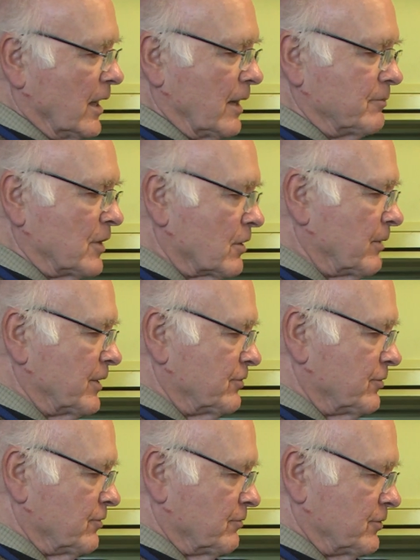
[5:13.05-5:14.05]
I'm not quite
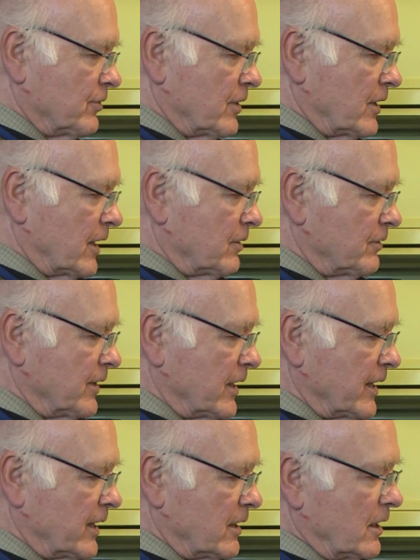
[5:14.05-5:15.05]
certain what's on it. I don't think
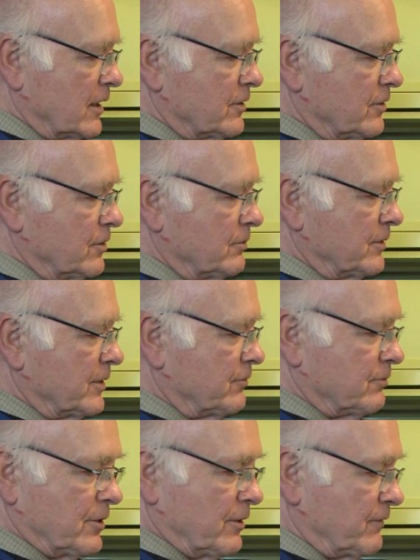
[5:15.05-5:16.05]
I had a lot to do with
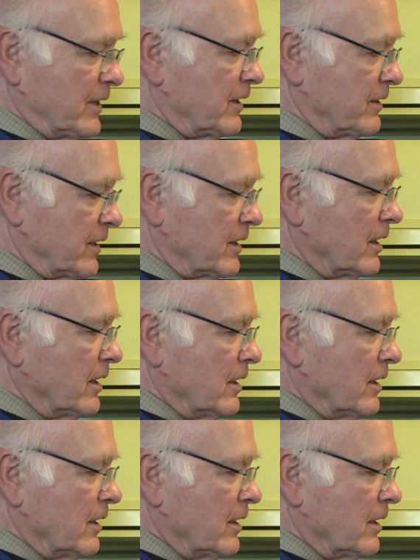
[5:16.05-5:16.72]
this one, or if anything,